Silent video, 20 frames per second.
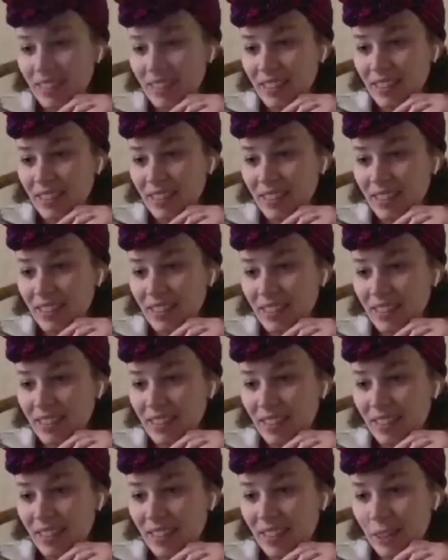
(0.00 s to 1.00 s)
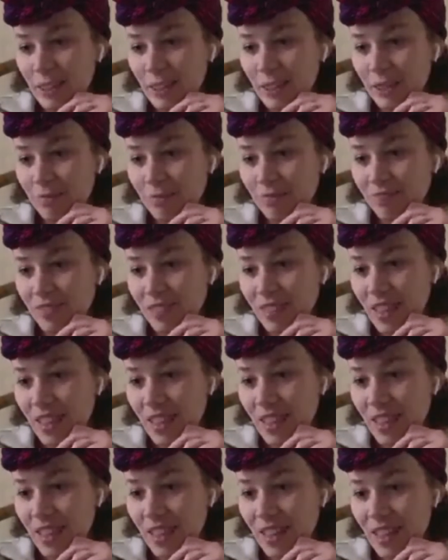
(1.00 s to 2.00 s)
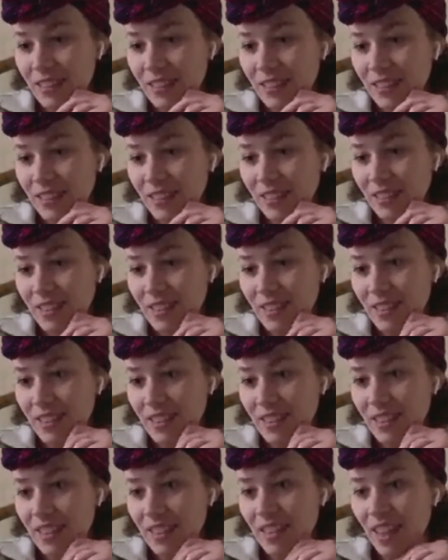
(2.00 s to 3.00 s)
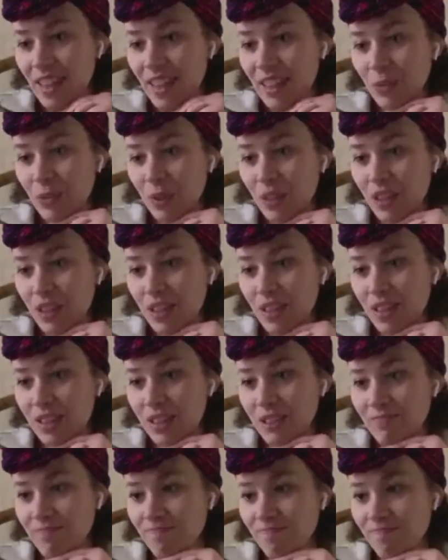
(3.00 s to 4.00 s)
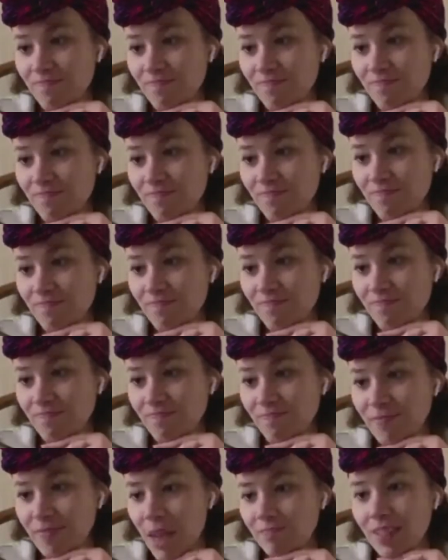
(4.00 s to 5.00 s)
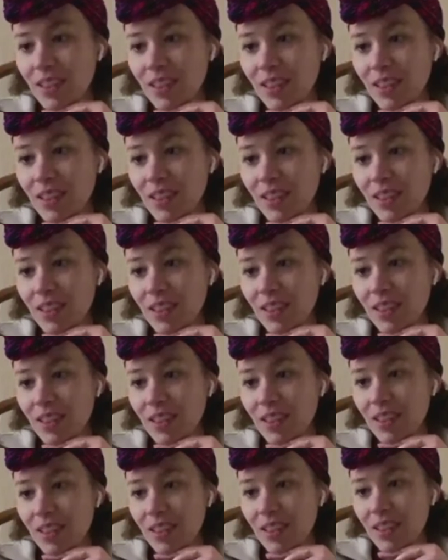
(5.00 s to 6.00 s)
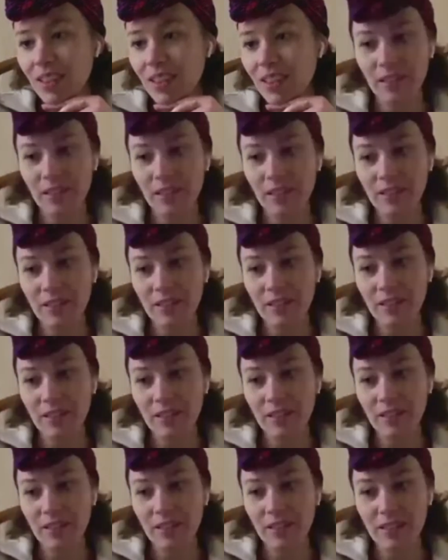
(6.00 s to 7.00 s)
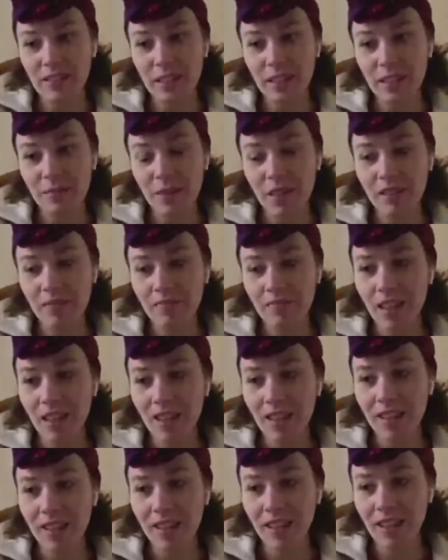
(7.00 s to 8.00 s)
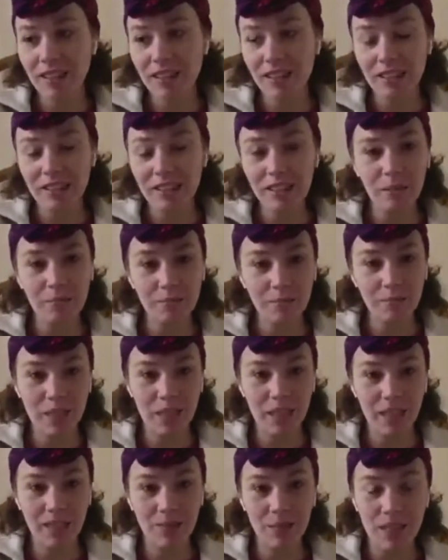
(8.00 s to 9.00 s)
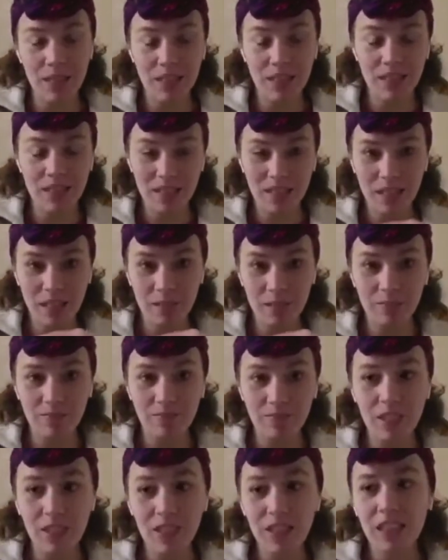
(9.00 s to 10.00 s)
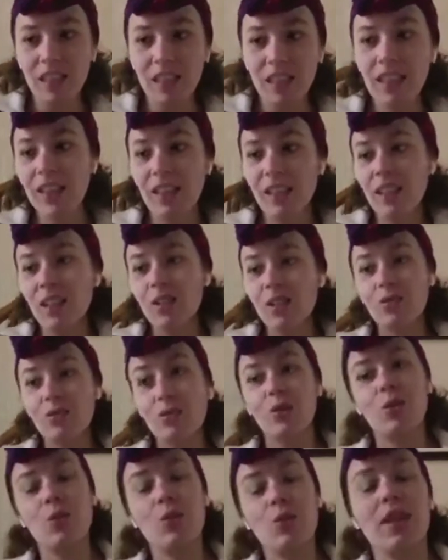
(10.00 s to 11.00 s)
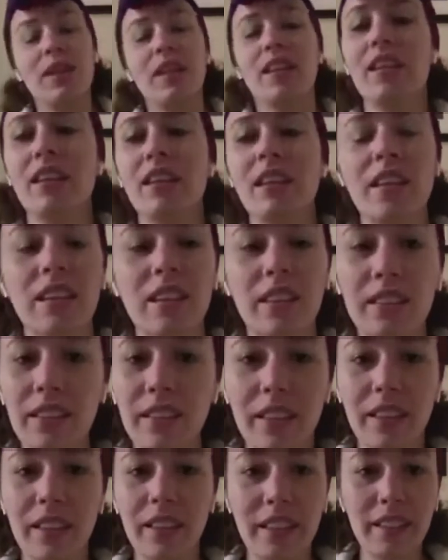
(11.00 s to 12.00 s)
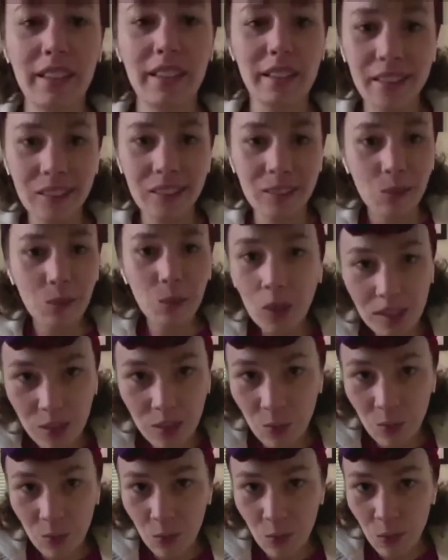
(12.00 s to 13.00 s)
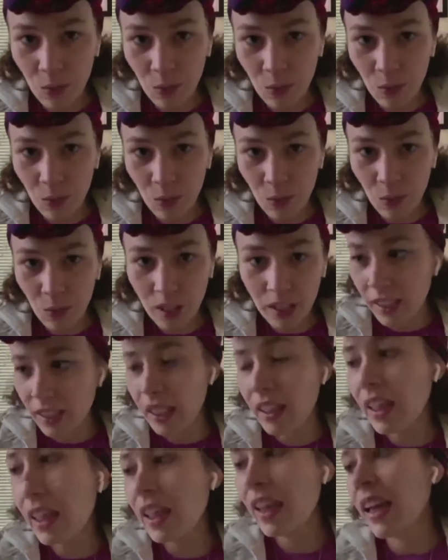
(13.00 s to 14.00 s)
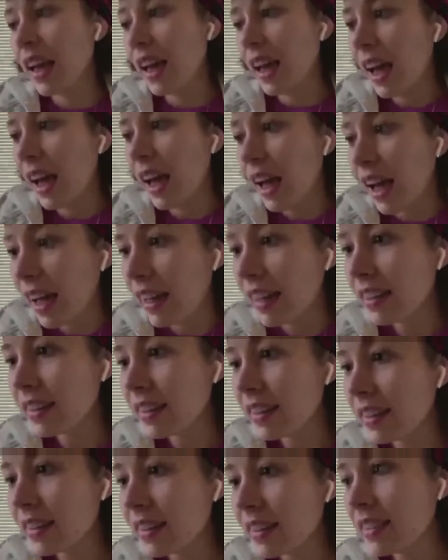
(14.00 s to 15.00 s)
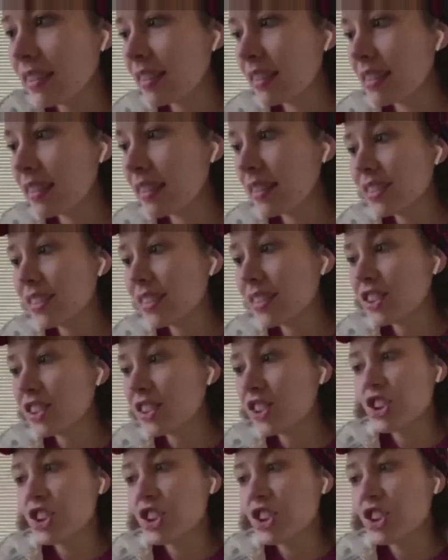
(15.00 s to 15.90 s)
that's where I'm at. So hopefully you guys can all see me. I had to update my system real quick, like wasn't working and just